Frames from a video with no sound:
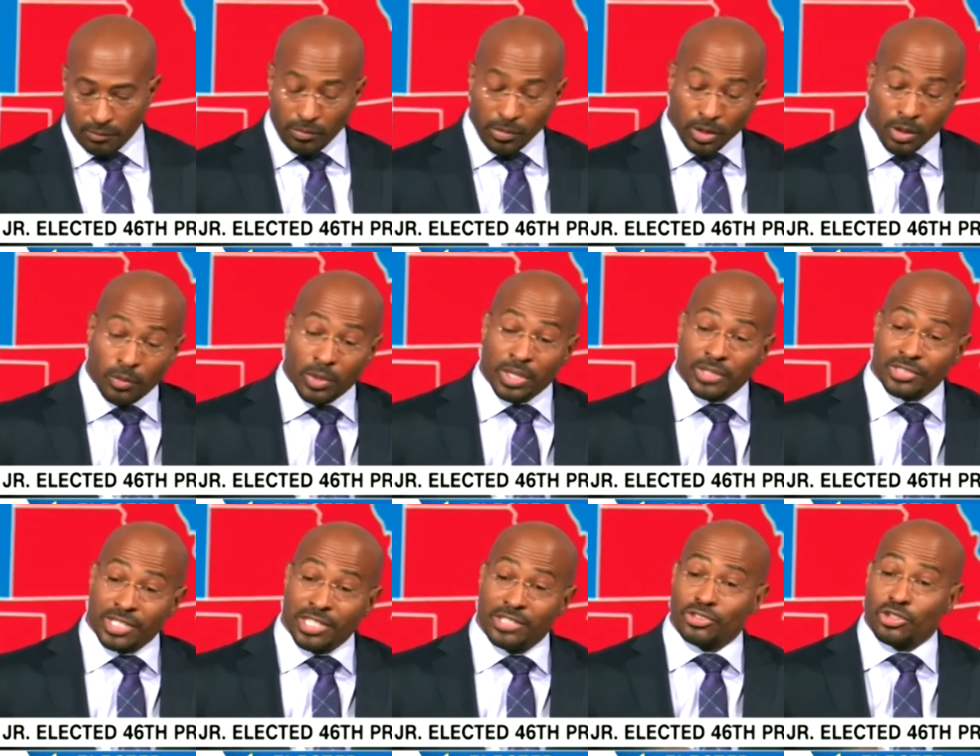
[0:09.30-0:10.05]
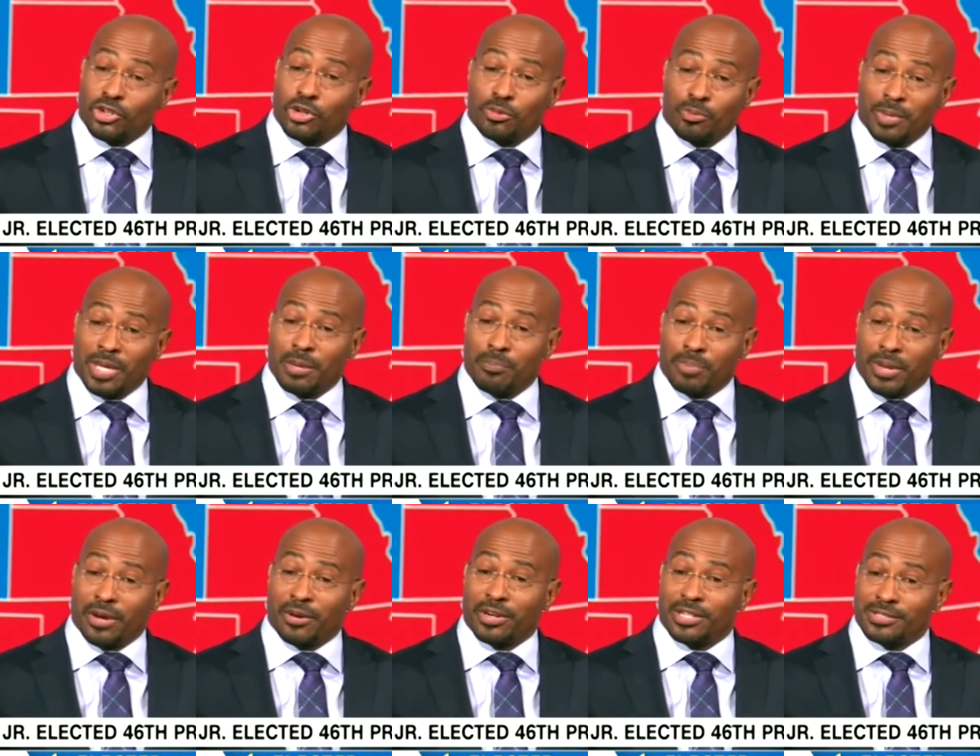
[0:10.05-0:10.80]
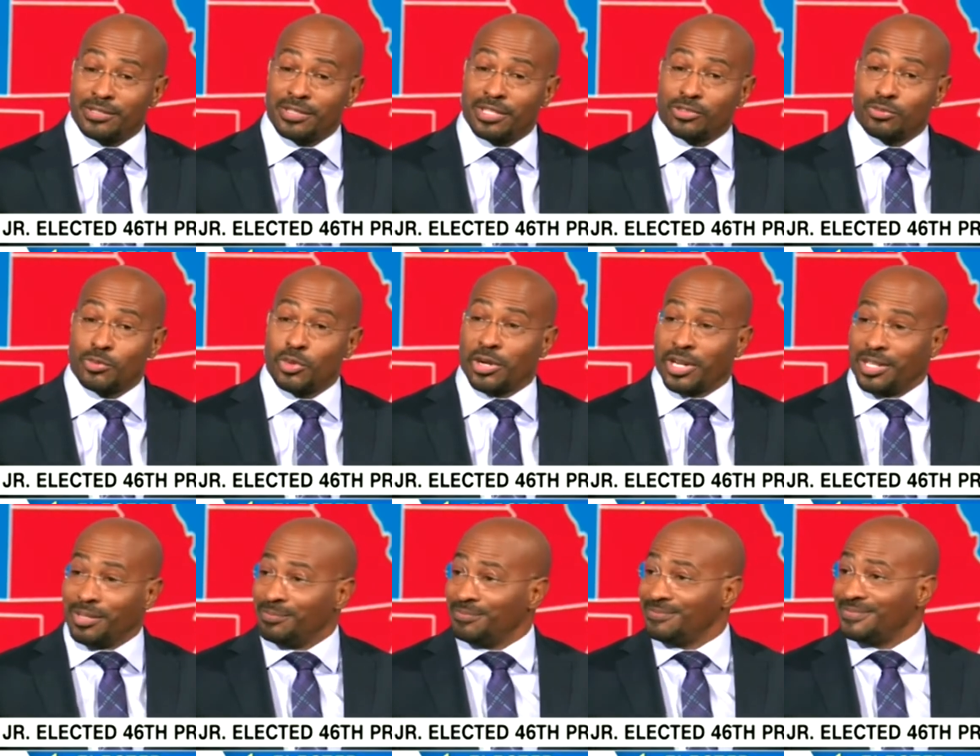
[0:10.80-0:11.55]
Well, it's easier to be a parent this
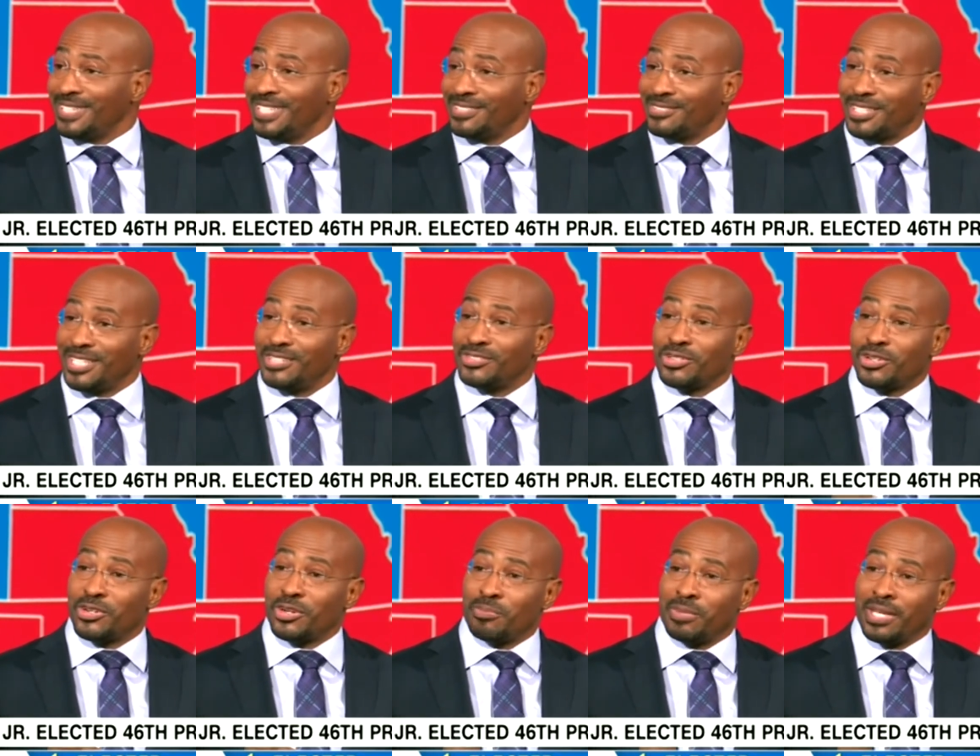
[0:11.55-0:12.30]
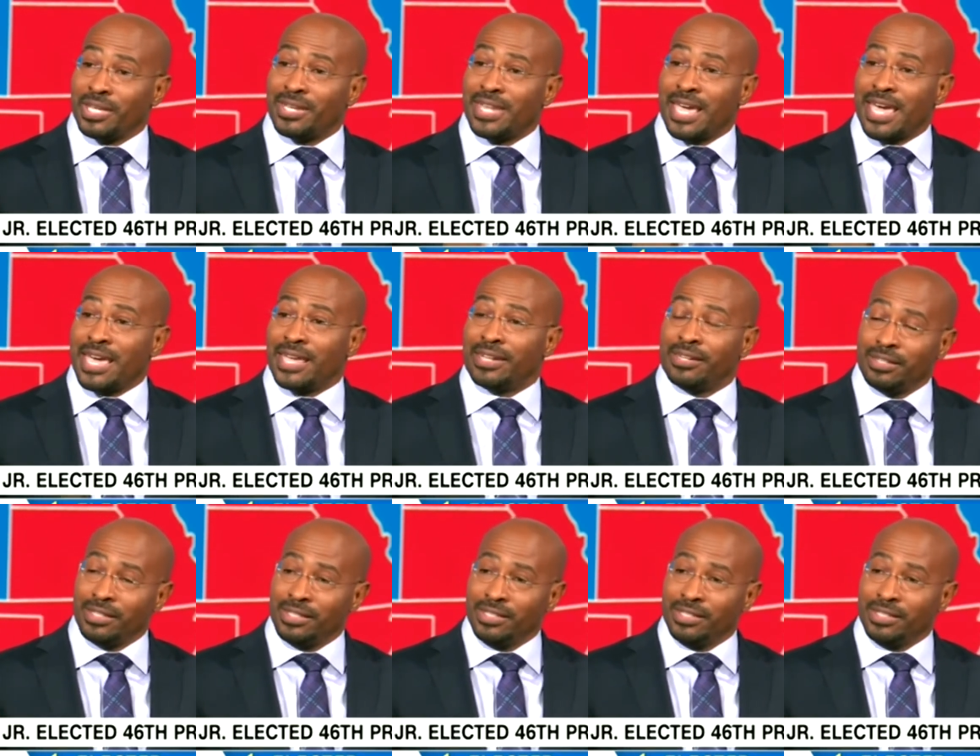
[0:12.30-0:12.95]
morning. It's easier to be a dad.